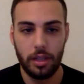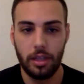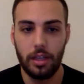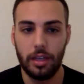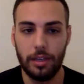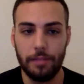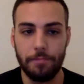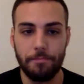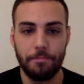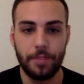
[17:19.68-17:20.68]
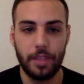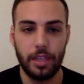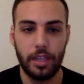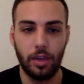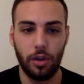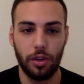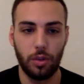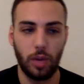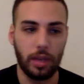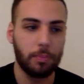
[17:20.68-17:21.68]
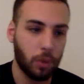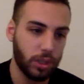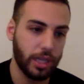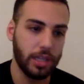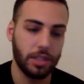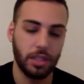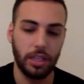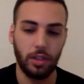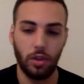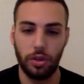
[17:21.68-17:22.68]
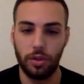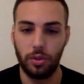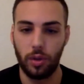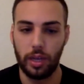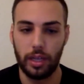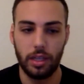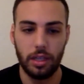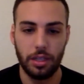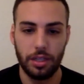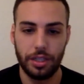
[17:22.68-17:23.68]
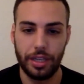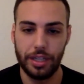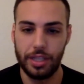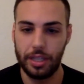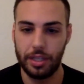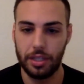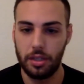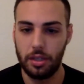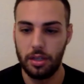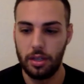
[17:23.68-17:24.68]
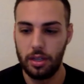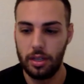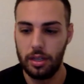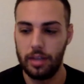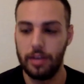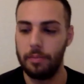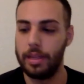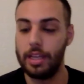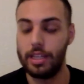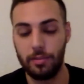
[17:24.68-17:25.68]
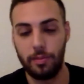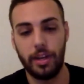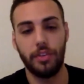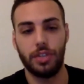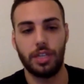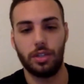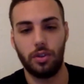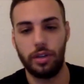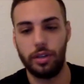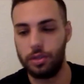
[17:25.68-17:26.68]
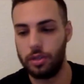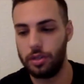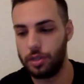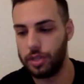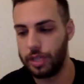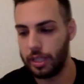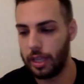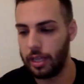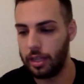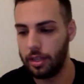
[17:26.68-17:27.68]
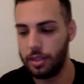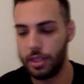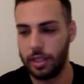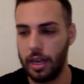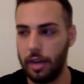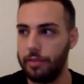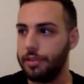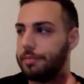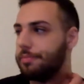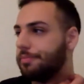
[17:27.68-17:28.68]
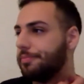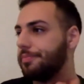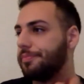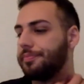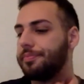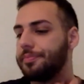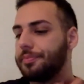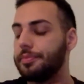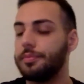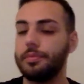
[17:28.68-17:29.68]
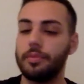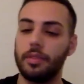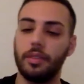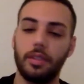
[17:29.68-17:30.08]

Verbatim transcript: um, in order to like protest and in order to like change things. Uh, but yeah, it's a very interesting story. You should you should check that check that out after. Mm-hmm.